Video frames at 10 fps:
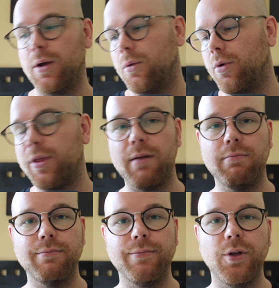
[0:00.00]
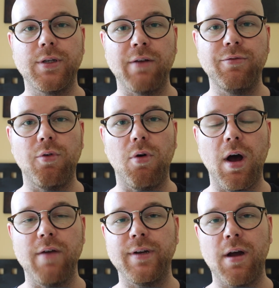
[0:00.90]
Well, then you're done for
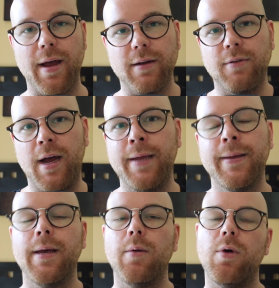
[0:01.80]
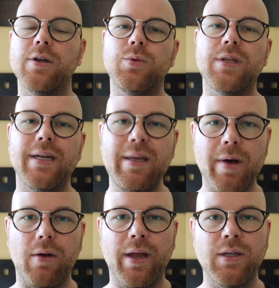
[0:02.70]
overnight, right? Whereas with an
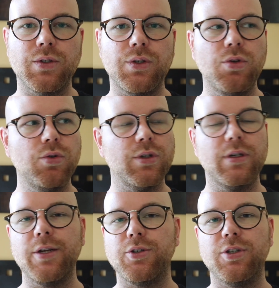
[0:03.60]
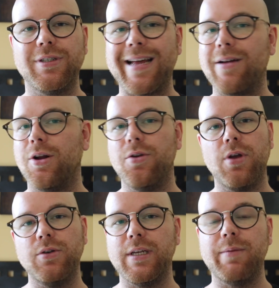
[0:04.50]
email list, you can literally just download
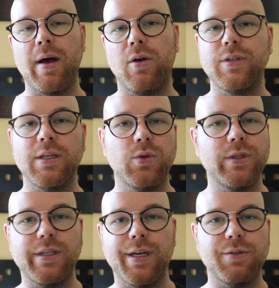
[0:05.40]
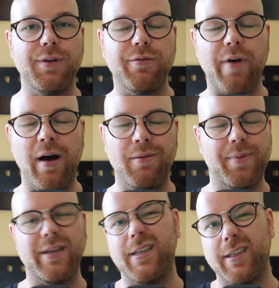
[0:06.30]
those emails into a CSV file,
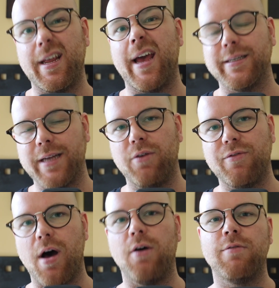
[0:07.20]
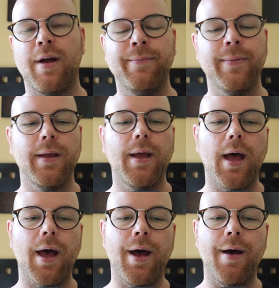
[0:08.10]
basically an Excel file, right?
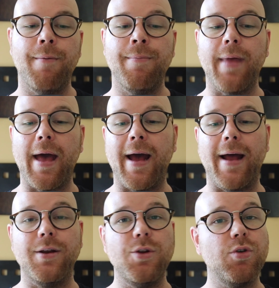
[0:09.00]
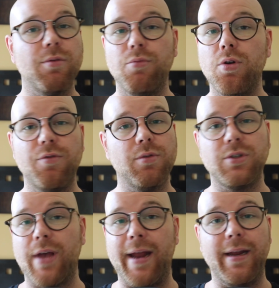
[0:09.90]
And you can move them
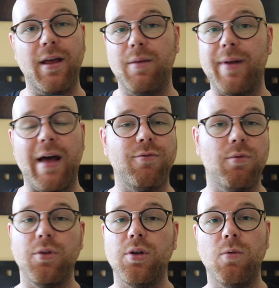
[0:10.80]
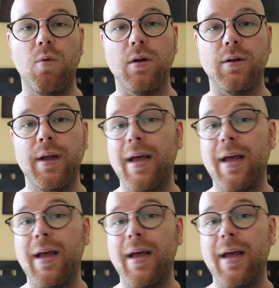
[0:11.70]
to any other platform that you want.